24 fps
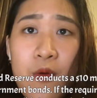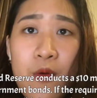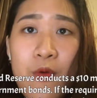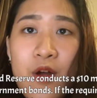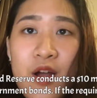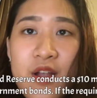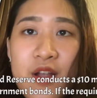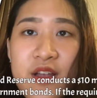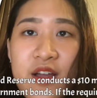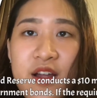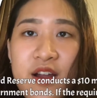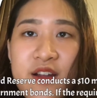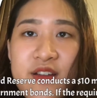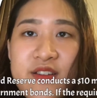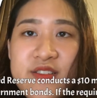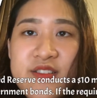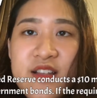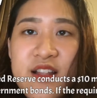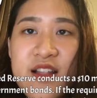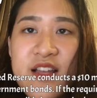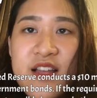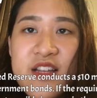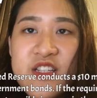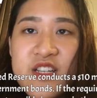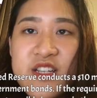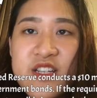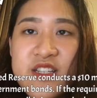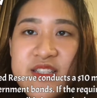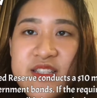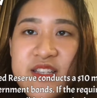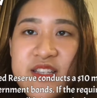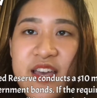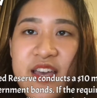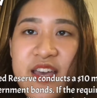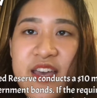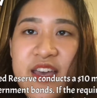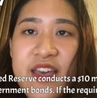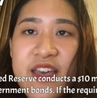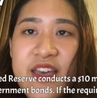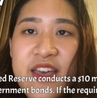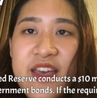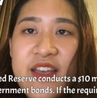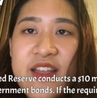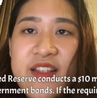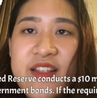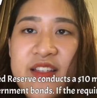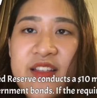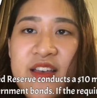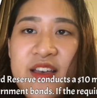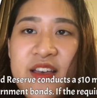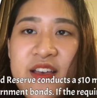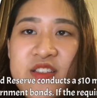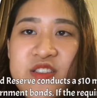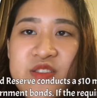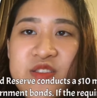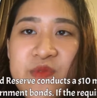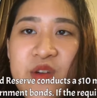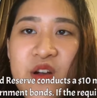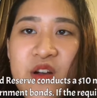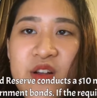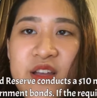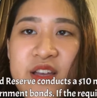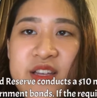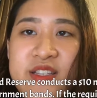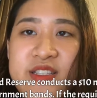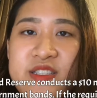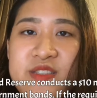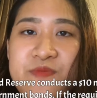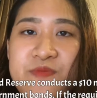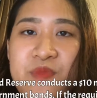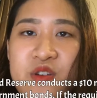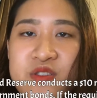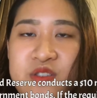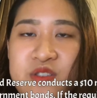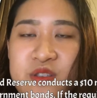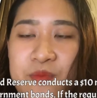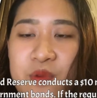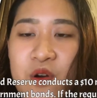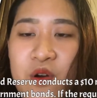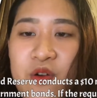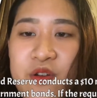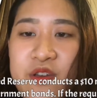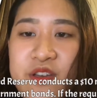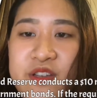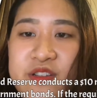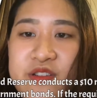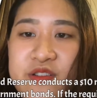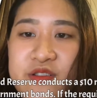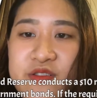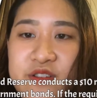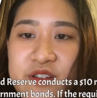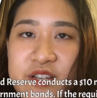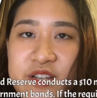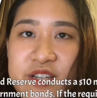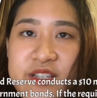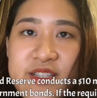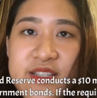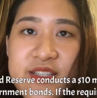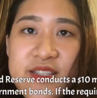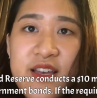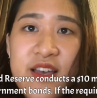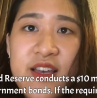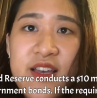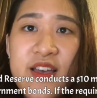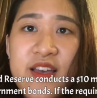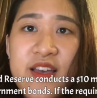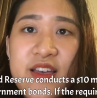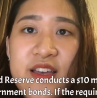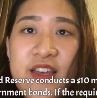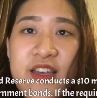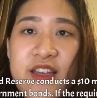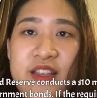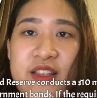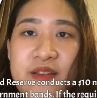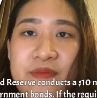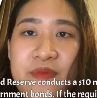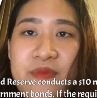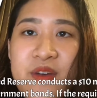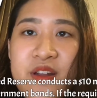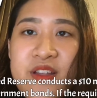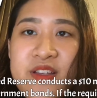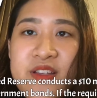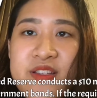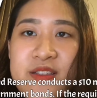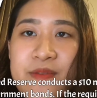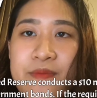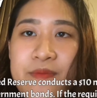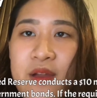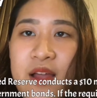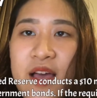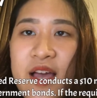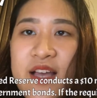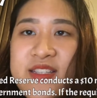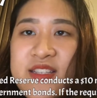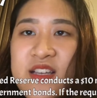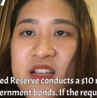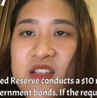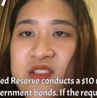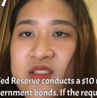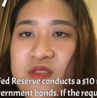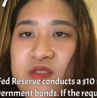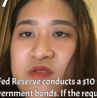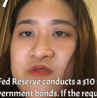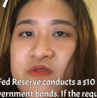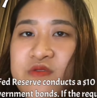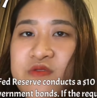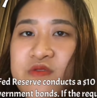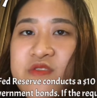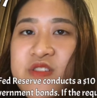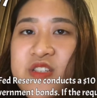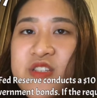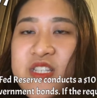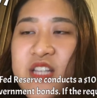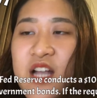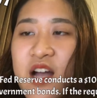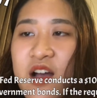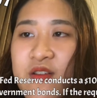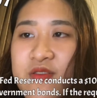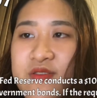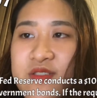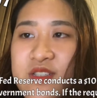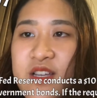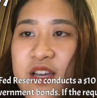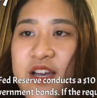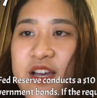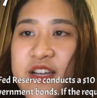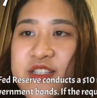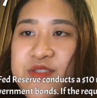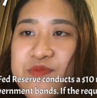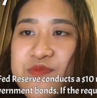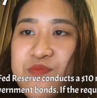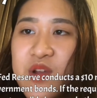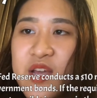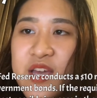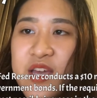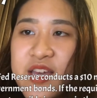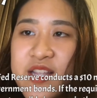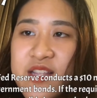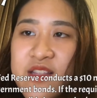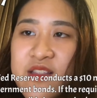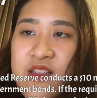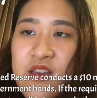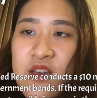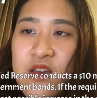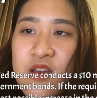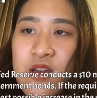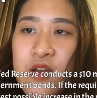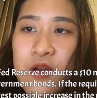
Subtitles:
What are the largest and smallest possible increase in the money supply that could result? Explain.